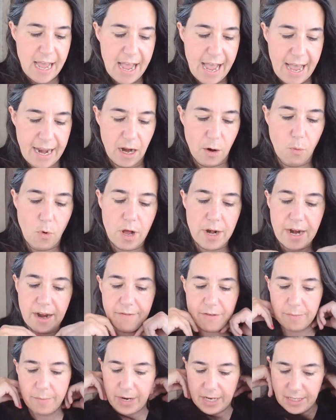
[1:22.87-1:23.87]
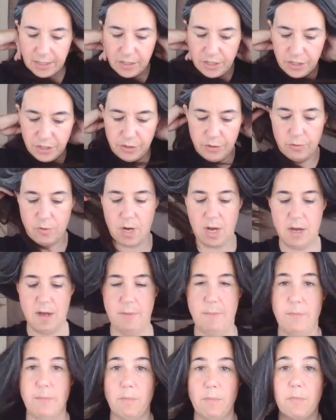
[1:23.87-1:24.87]
And I want everybody to,
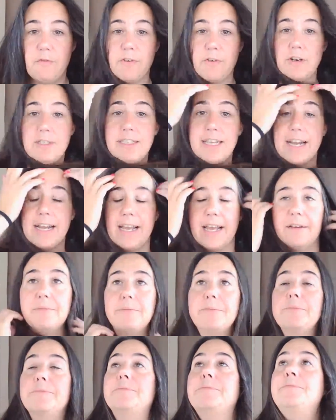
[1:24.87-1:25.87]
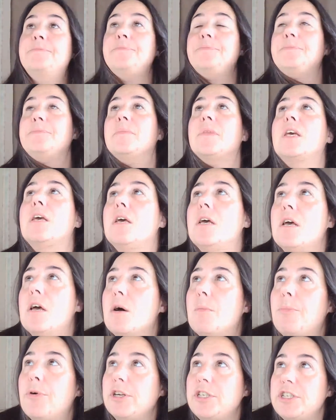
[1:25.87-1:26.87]
for a second,
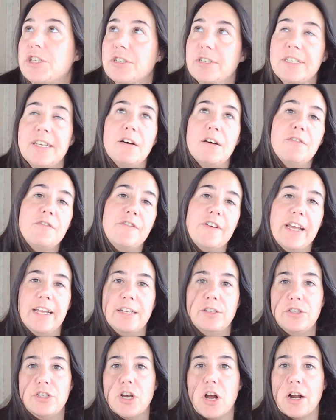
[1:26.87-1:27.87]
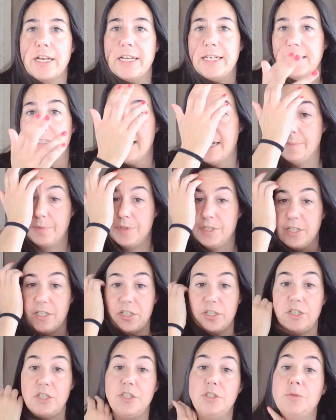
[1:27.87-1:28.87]
put yourself in Johnny Depp's
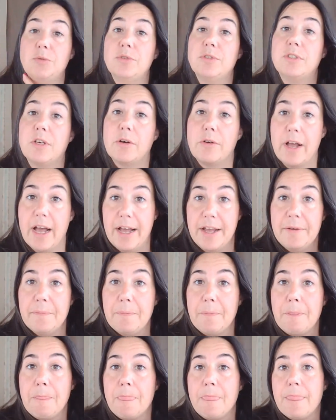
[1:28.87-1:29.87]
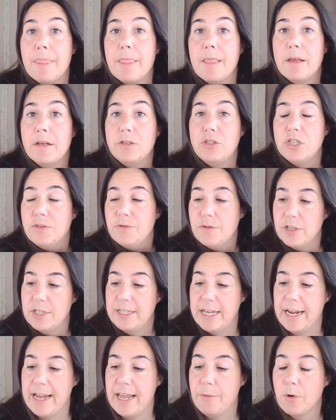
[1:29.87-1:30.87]
shoes, okay? Just for a
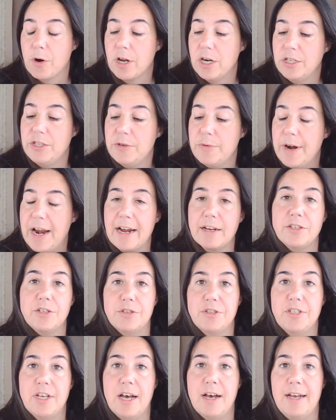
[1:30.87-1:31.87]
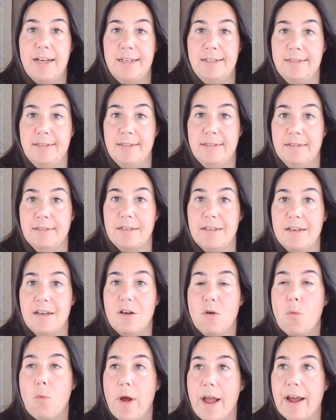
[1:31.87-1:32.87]
second, we're going to do an exercise
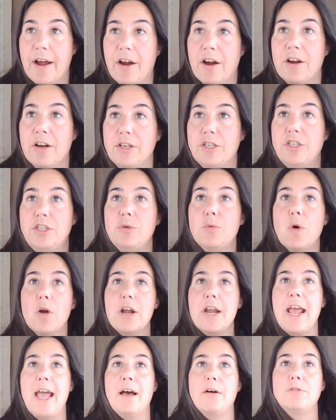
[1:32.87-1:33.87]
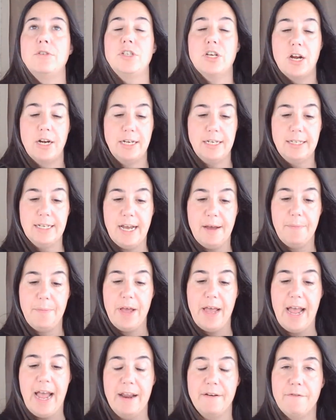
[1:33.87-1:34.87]
where you are now Johnny
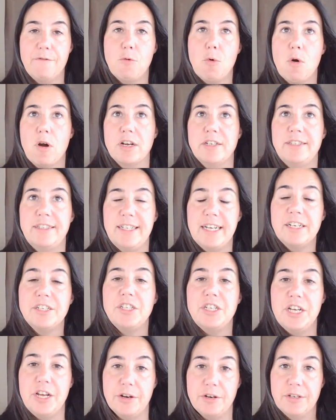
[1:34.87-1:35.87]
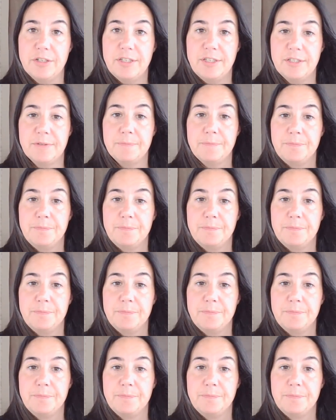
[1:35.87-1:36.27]
Depp, and for 6 years,